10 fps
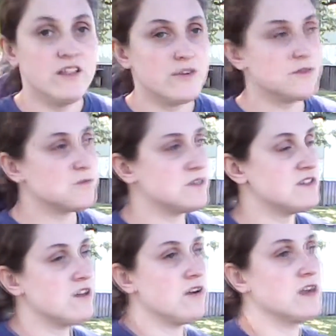There was one
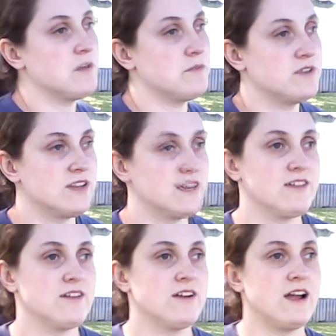song in
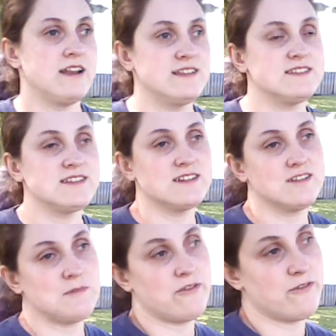particular I did sing
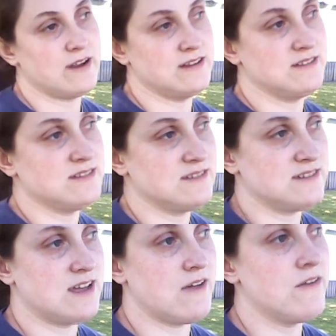to my friends and
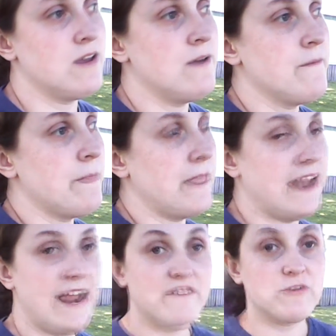stuff,
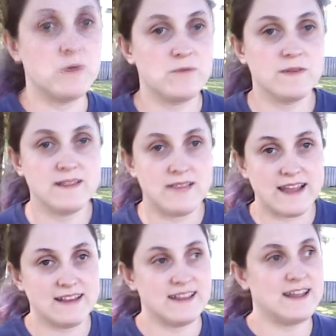and everyone really
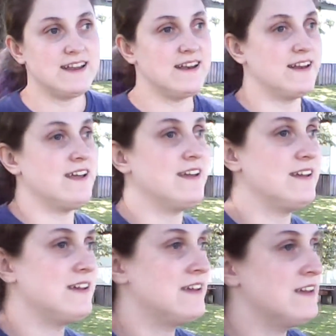liked it and
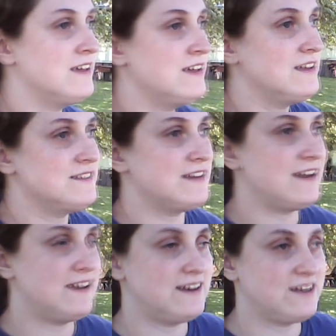said
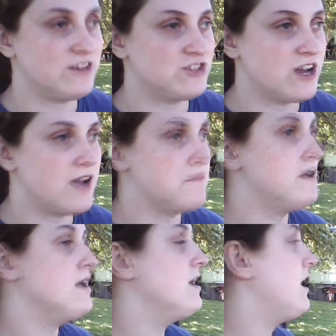I did a good job.
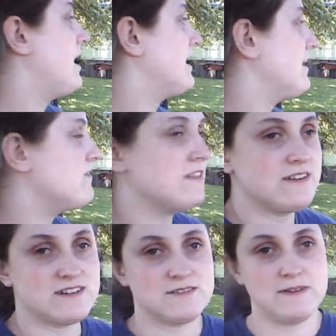I gave the
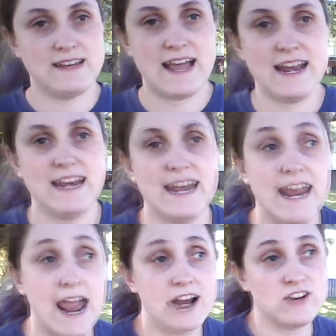lyrics to my dad, and
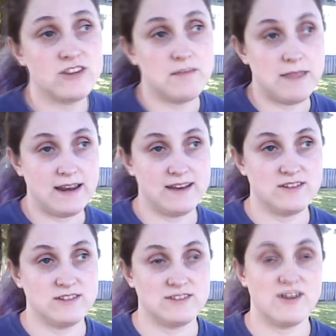he actually made it
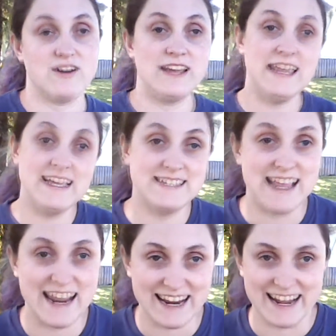into a song. He
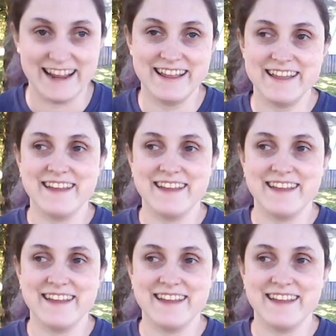sang it,